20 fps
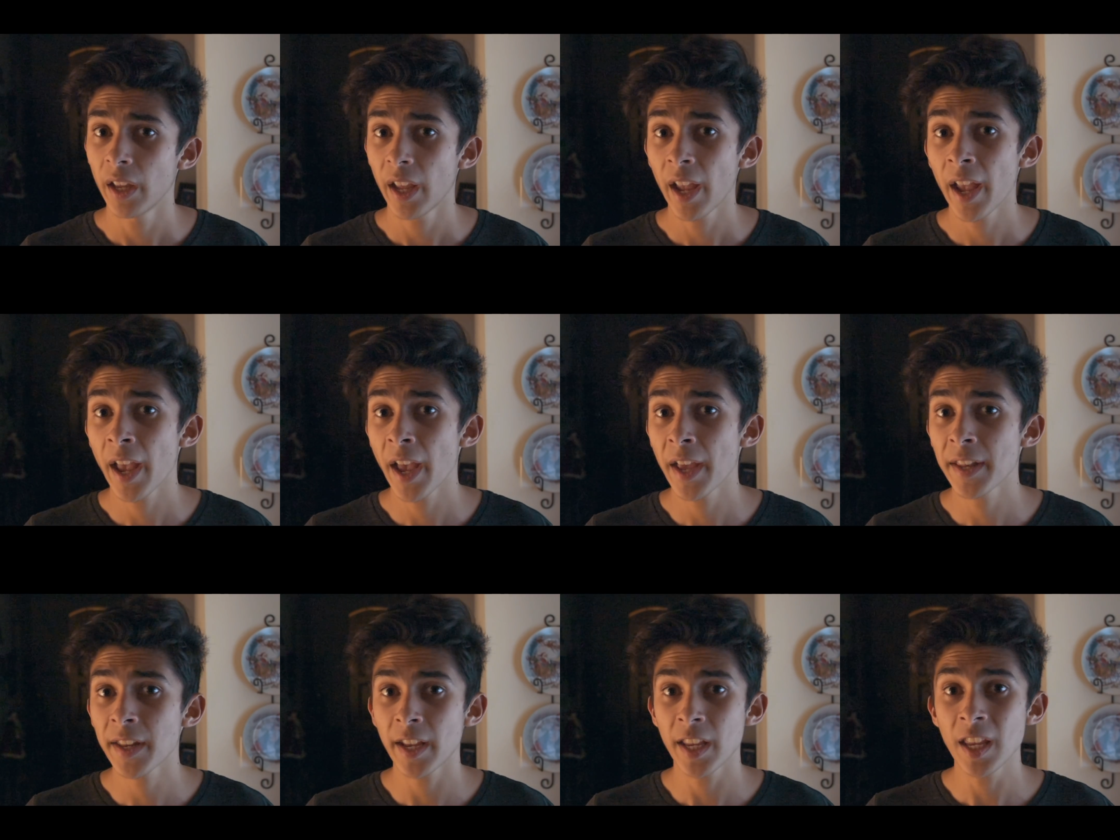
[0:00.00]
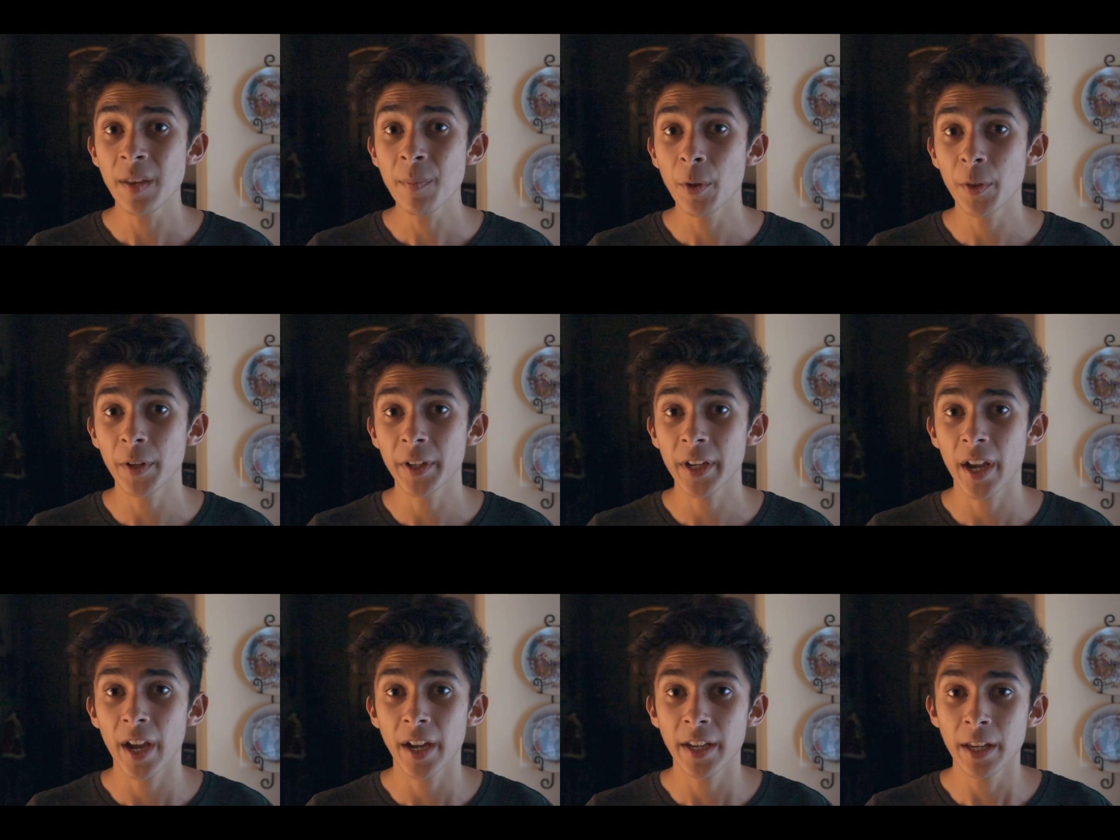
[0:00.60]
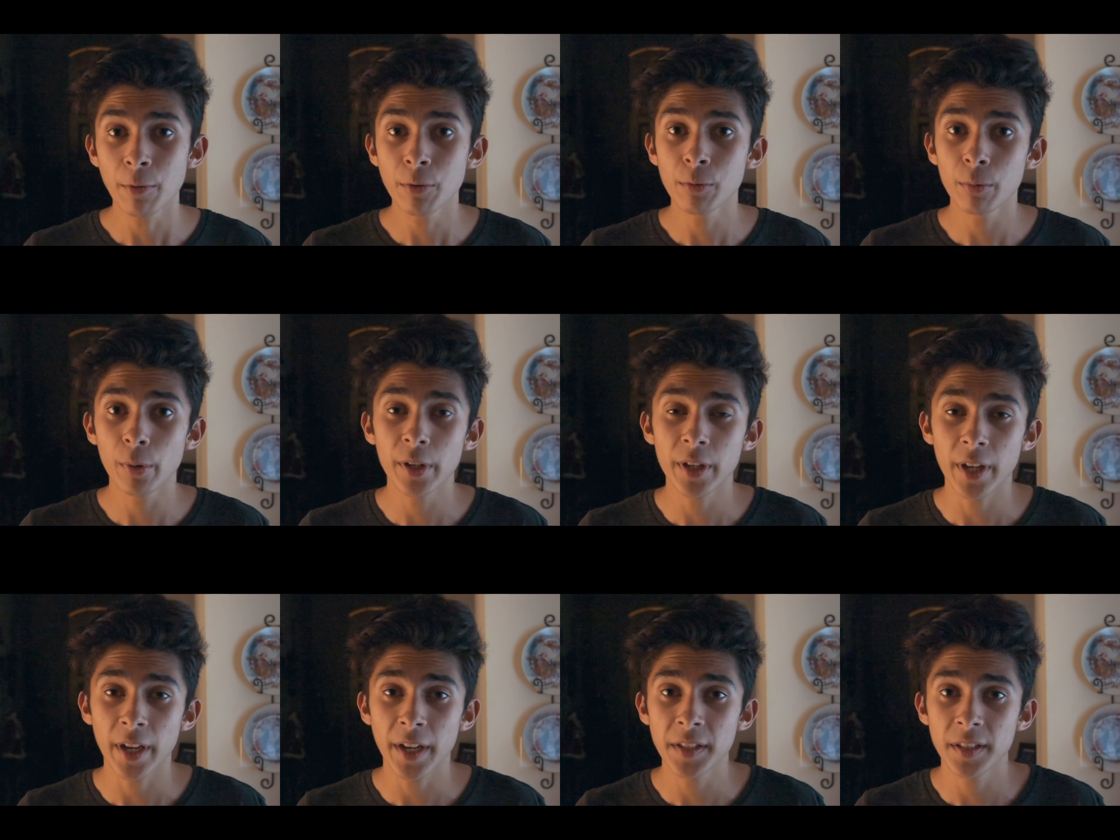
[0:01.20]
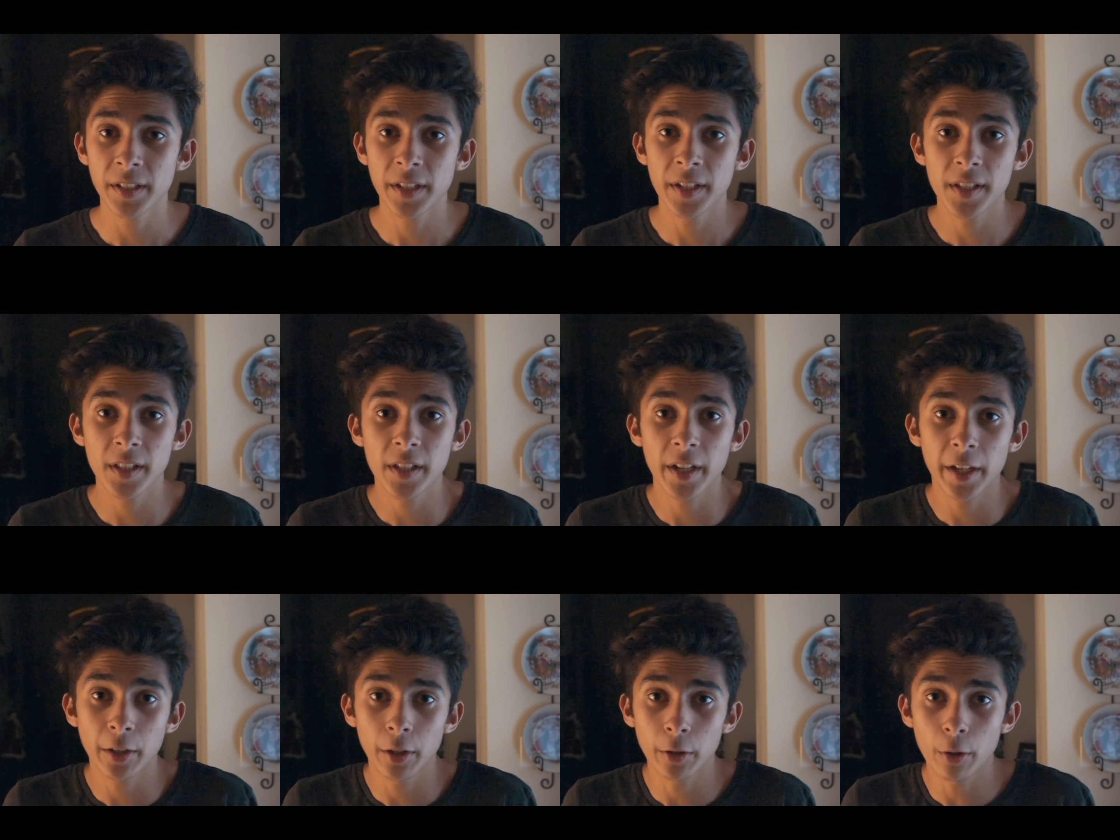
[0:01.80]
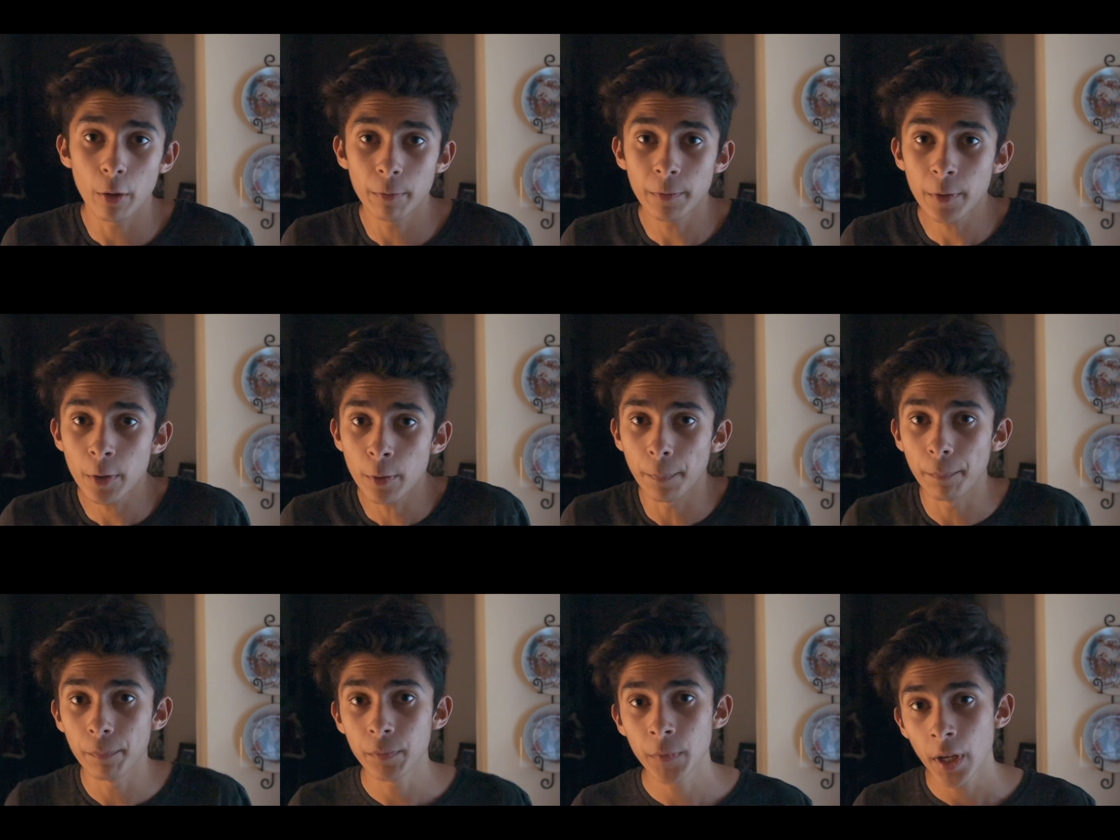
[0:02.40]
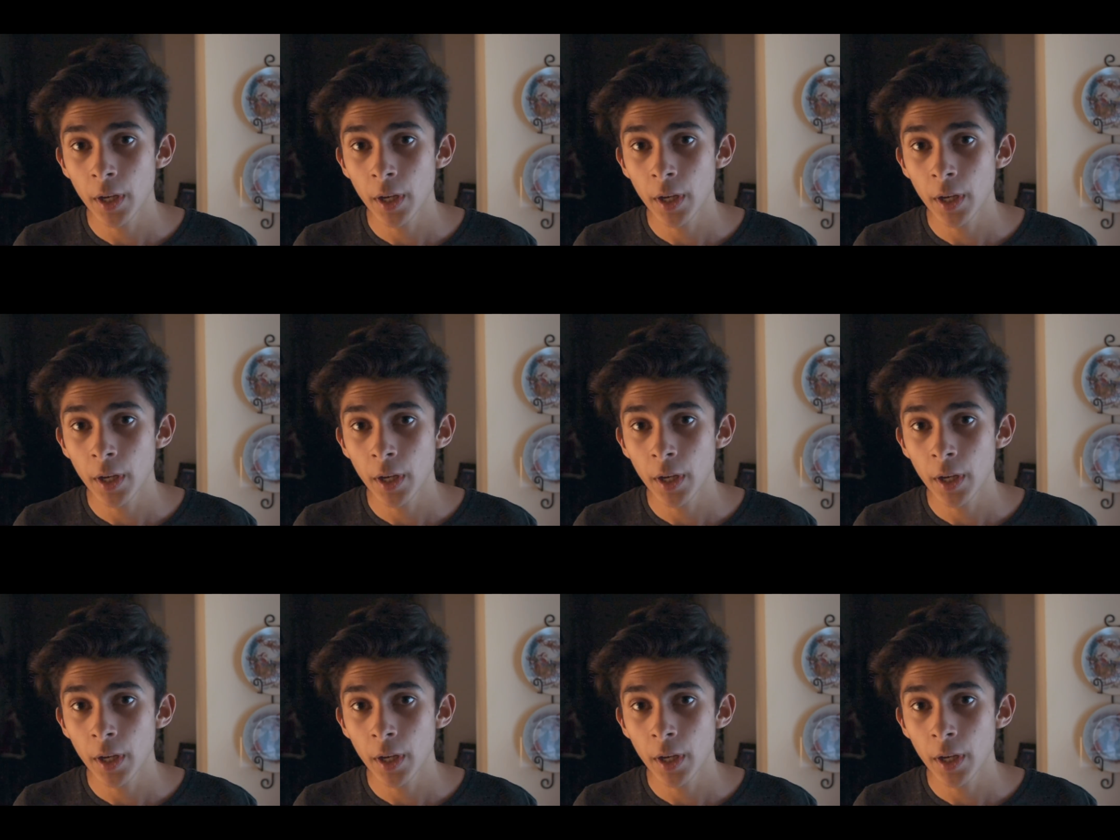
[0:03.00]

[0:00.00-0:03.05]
And I emailed the guy, and he was really nice, and he said that I could go film.